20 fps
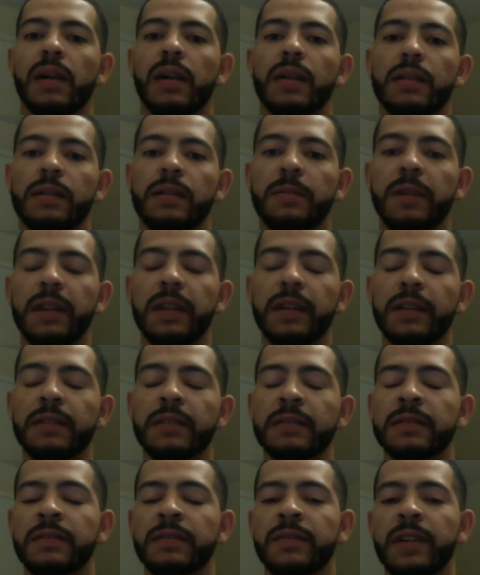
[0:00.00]
Depending on the
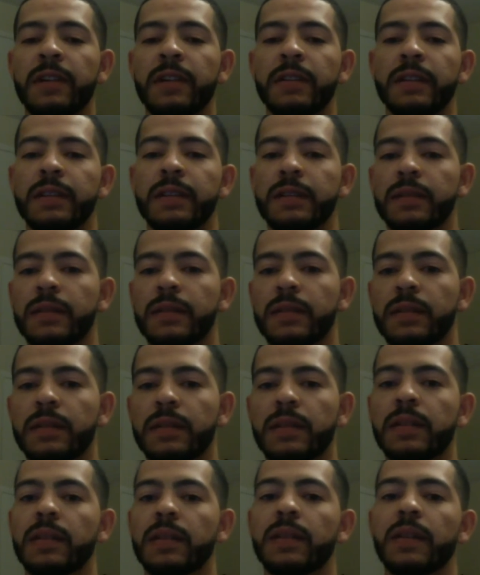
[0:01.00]
severity,
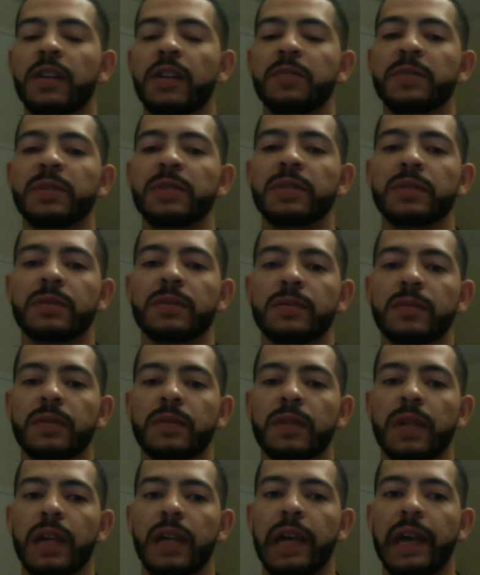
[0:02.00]
the therapist
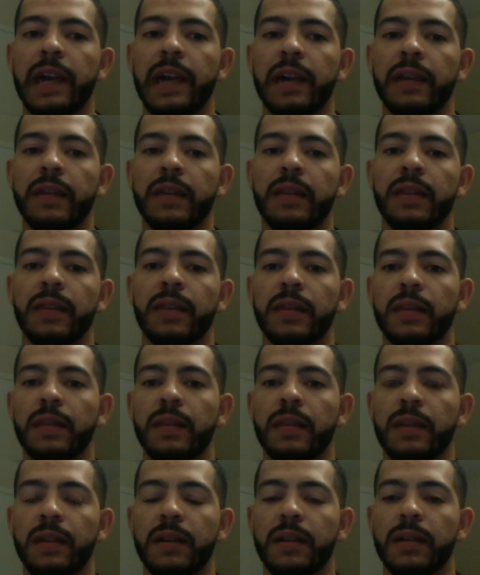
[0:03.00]
and
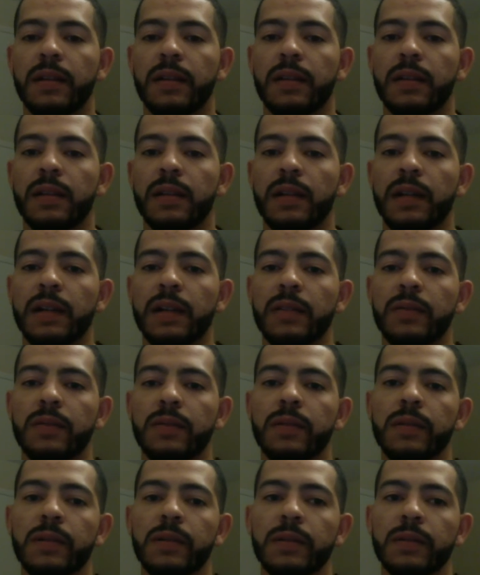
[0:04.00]
the client
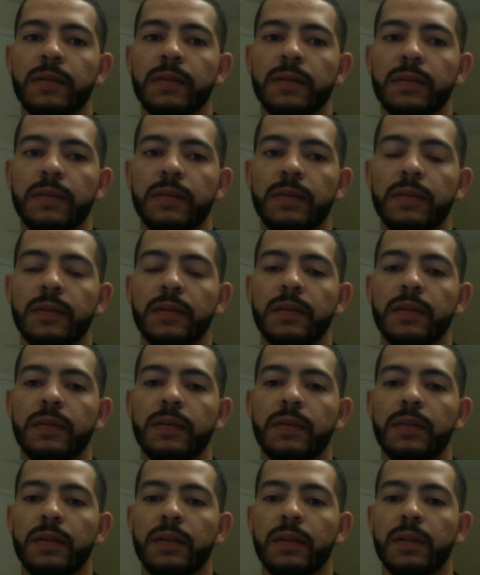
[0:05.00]
or
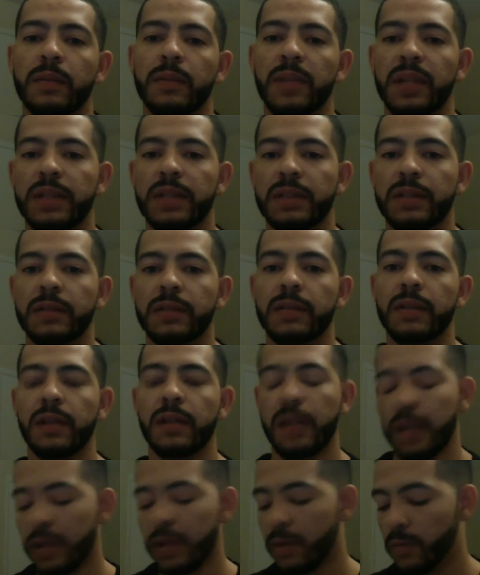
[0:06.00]
patient
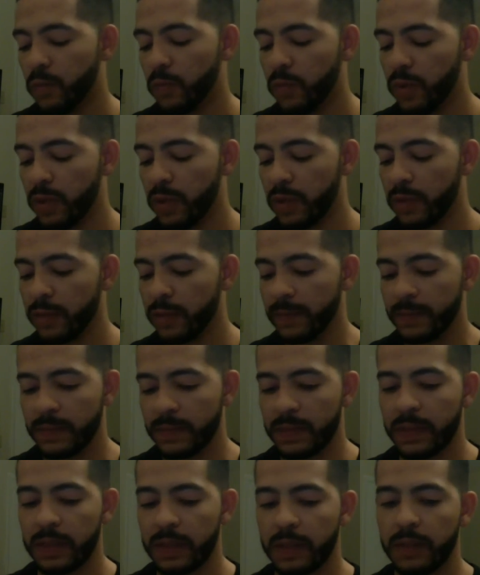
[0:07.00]
will
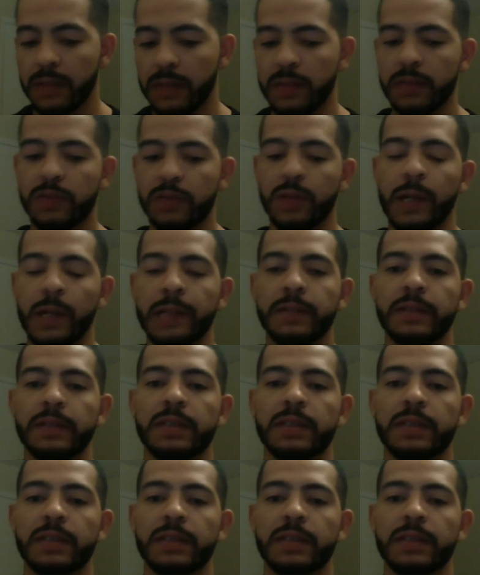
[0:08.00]
try to